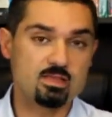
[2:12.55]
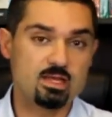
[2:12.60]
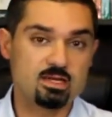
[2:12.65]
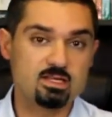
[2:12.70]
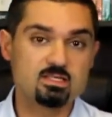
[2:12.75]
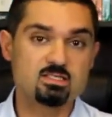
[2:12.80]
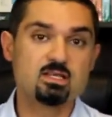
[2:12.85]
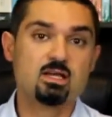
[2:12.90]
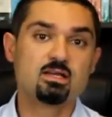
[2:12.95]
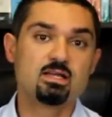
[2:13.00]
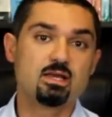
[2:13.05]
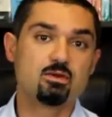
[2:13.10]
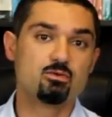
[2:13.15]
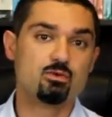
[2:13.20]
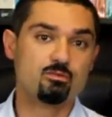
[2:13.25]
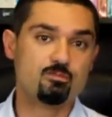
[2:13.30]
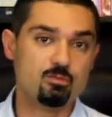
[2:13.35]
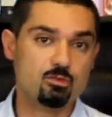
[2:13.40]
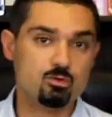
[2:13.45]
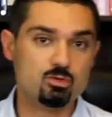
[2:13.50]
That is, can
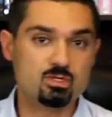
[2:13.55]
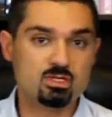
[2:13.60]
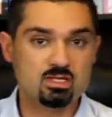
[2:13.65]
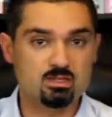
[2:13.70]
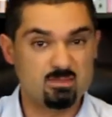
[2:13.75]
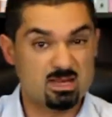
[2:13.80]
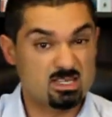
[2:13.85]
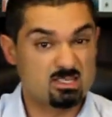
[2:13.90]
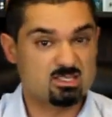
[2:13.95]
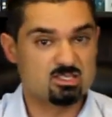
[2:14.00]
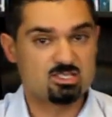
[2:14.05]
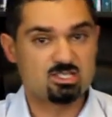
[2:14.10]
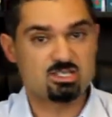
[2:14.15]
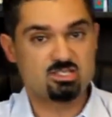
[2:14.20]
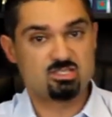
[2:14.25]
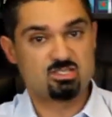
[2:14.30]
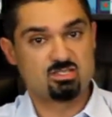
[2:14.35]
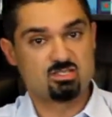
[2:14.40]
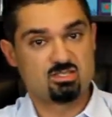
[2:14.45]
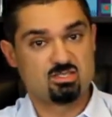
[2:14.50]
review it, can make
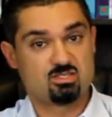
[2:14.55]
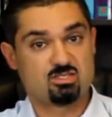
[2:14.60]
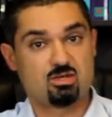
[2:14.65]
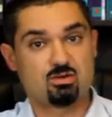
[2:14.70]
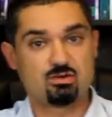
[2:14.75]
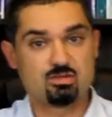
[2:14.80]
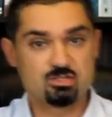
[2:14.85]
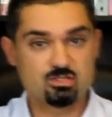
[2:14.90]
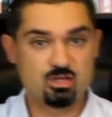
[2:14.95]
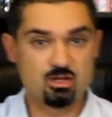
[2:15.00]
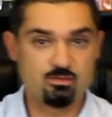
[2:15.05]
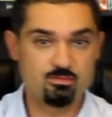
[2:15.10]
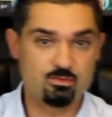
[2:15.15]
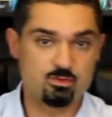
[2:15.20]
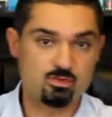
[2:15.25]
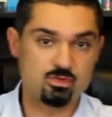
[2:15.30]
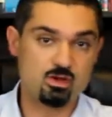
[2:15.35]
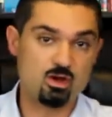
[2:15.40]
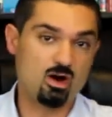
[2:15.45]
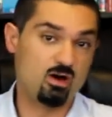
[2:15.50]
suggestions and so on and so
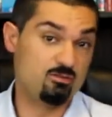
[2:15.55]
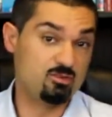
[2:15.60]
forth.